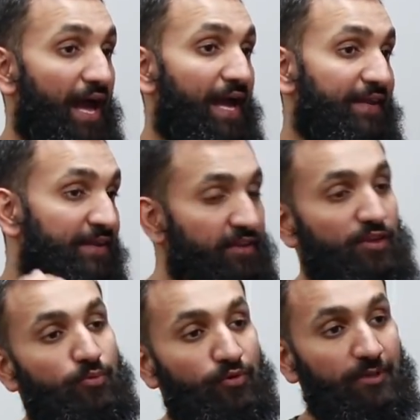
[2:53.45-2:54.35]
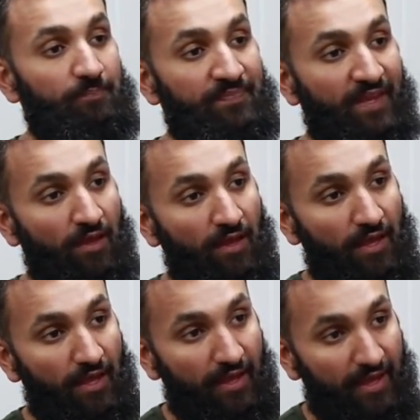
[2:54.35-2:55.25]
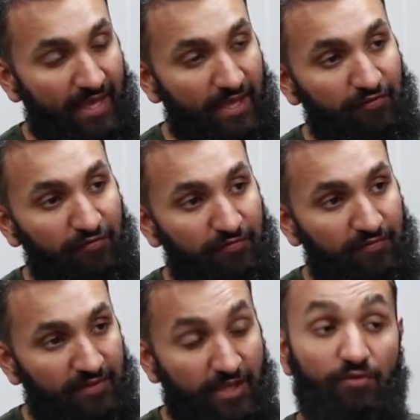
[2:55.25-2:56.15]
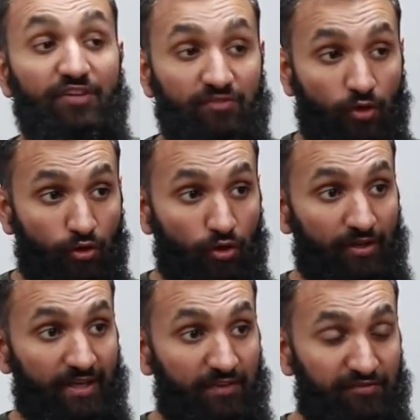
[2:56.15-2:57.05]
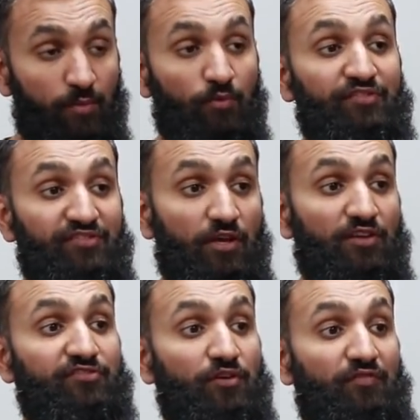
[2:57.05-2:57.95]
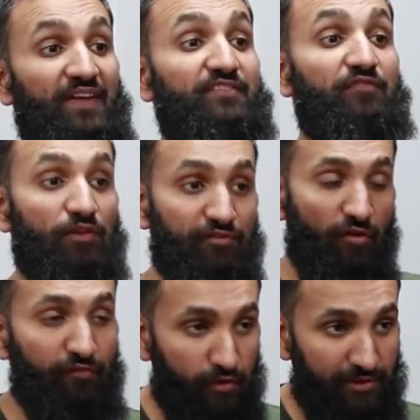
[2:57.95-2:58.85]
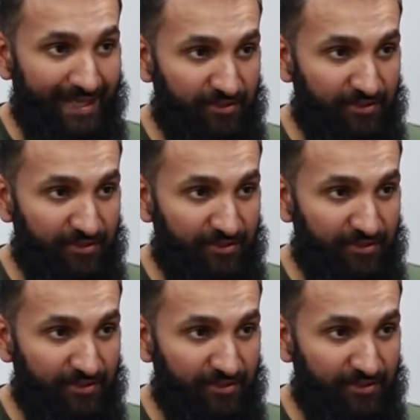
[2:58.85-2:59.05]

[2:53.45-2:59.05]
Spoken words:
And another point, if there is no God, and if someone starts off as a philosophical